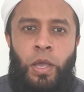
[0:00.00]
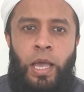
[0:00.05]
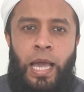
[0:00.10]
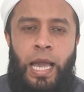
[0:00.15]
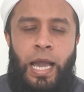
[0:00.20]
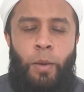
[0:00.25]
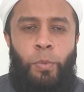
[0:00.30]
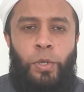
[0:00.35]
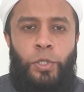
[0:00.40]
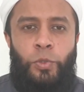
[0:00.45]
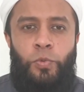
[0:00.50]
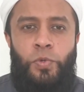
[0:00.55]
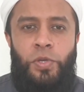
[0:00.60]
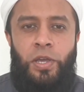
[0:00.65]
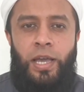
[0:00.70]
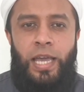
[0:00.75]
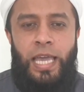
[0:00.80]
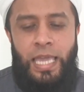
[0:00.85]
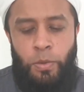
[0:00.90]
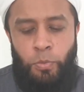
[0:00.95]
how much we
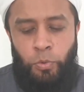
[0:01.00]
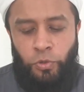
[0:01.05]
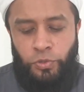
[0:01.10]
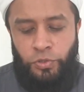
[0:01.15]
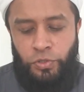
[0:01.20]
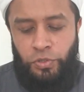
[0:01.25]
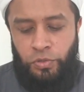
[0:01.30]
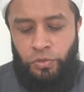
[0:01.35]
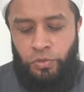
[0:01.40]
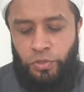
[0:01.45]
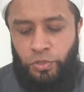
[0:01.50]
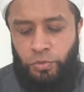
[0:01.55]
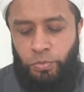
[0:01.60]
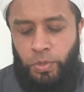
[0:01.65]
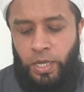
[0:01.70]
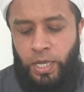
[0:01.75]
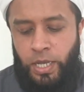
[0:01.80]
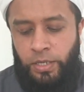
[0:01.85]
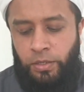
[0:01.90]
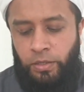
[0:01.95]
are able to.
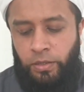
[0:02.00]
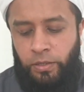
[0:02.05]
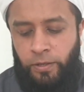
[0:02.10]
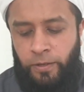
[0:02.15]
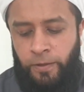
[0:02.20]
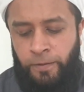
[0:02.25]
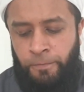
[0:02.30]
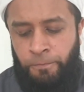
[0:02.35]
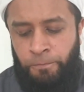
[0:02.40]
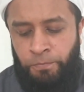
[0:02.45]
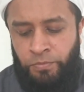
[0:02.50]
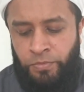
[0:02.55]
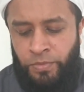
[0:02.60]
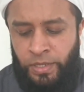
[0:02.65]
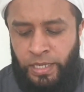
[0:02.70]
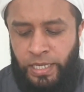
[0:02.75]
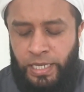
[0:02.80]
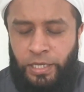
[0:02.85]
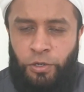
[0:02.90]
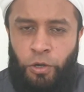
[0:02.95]
Subhanallah.
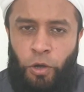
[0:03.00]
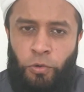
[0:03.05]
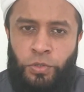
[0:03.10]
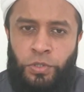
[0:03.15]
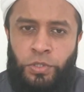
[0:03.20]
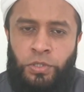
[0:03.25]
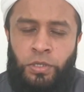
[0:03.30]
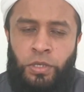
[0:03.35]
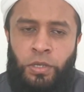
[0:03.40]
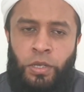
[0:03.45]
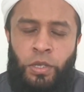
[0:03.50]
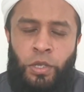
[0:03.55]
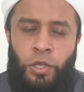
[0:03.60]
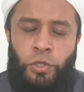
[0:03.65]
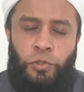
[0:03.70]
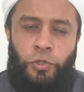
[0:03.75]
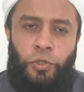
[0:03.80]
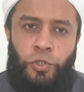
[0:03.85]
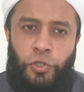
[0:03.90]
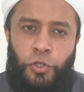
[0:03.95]
It goes
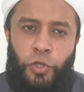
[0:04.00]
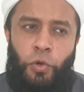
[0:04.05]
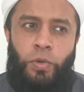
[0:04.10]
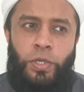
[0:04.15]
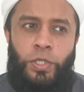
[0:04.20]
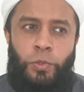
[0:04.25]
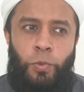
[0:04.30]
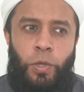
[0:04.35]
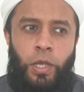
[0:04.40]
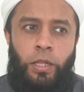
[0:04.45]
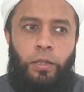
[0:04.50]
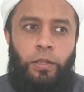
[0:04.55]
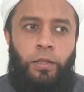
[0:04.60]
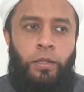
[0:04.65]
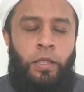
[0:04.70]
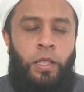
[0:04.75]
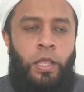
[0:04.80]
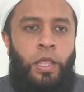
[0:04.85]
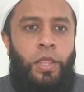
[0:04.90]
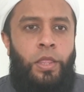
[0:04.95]
to show as
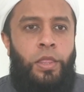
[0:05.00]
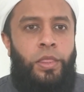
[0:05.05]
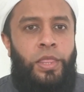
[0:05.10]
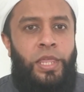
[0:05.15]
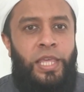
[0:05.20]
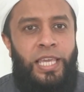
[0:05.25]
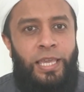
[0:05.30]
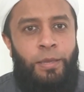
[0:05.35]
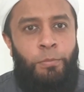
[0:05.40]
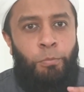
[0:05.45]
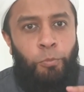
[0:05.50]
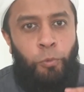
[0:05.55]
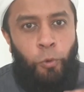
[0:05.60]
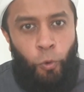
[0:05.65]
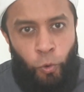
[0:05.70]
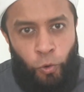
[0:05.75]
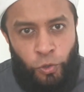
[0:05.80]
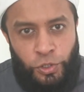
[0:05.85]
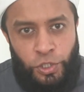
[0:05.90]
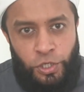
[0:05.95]
well the
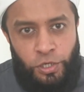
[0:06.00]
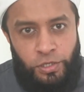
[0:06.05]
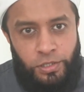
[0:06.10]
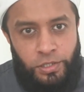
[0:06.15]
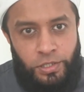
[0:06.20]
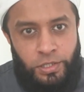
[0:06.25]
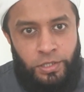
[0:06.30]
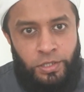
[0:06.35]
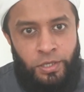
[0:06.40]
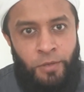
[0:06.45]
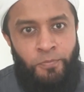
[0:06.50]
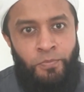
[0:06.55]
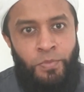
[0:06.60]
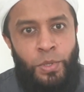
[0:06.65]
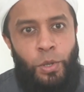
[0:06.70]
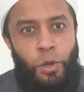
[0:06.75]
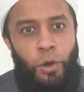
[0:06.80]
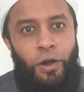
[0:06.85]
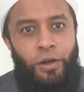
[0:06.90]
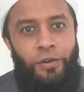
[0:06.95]
importance
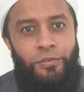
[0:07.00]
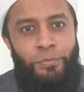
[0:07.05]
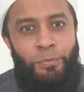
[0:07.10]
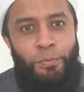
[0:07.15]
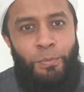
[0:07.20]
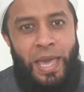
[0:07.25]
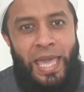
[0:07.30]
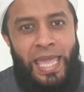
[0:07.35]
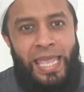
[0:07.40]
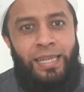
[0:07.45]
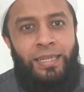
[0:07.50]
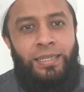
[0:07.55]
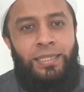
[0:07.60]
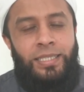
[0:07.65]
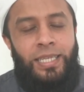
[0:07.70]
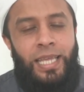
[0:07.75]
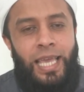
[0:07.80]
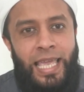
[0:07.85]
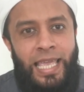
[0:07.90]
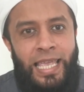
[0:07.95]
of
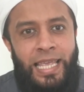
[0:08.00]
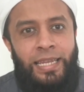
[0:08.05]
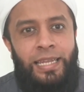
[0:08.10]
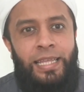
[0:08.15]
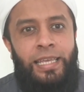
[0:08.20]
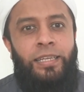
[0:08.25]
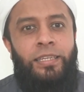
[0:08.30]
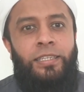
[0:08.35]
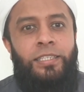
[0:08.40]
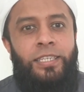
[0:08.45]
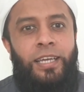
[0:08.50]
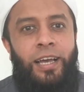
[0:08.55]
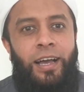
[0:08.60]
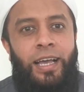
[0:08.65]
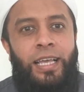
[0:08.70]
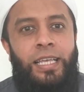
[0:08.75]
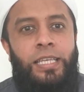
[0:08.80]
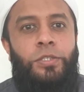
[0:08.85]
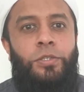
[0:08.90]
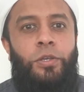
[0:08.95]
maintaining
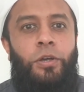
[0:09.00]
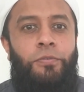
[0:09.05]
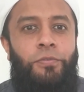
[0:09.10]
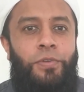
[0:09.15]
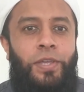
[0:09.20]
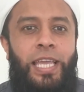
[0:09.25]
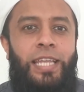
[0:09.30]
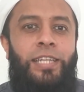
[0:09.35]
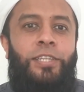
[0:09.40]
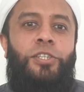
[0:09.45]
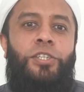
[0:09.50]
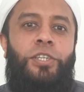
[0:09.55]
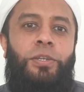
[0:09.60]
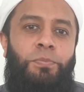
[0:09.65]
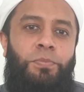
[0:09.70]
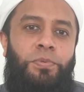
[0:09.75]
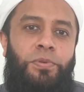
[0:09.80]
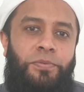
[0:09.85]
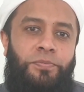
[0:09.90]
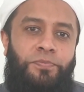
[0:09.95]
ties of
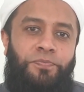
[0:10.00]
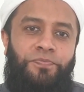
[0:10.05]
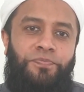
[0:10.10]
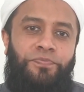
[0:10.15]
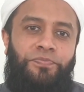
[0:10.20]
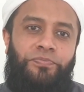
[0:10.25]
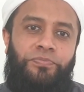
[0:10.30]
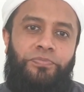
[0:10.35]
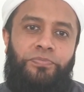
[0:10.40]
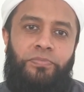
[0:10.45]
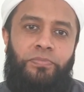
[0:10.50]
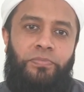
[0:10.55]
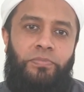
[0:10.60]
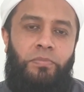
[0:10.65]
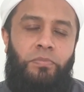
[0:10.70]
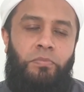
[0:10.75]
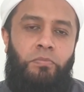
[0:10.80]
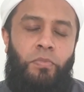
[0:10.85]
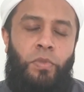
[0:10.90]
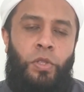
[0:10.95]
kinship.
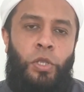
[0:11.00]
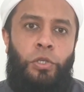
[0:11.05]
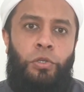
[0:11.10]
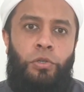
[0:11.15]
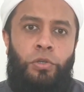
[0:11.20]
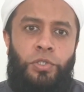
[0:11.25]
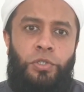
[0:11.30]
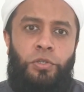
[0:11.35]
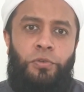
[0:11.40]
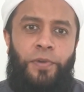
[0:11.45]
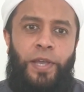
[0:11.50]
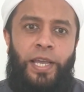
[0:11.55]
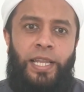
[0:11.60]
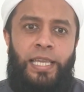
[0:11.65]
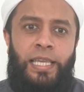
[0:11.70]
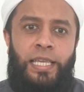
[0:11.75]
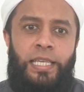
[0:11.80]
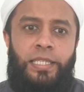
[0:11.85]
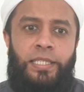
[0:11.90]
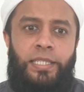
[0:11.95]
Yusuf
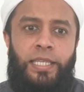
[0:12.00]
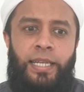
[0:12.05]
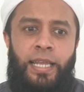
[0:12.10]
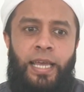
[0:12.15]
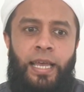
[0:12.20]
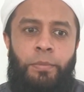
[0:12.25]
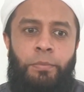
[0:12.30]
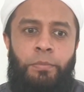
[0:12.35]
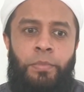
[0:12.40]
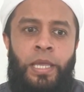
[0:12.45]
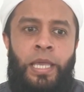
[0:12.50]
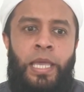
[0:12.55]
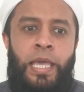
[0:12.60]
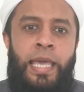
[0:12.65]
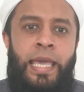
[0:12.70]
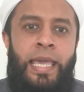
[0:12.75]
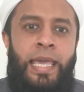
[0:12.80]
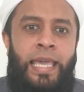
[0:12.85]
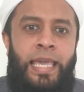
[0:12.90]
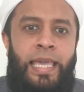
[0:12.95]
alayhi salam,
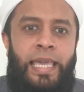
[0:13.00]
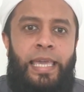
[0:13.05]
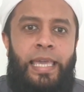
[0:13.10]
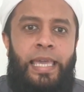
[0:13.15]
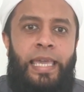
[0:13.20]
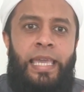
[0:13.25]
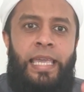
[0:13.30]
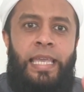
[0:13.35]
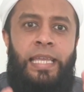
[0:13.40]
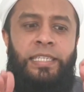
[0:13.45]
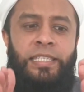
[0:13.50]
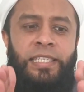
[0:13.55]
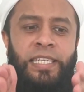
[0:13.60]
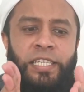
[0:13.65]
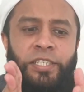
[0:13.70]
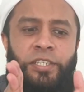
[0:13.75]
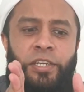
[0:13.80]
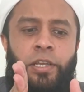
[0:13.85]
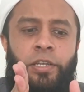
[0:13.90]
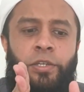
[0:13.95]
he
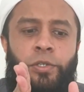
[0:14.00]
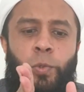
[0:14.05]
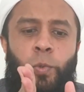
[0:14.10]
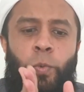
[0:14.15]
didn't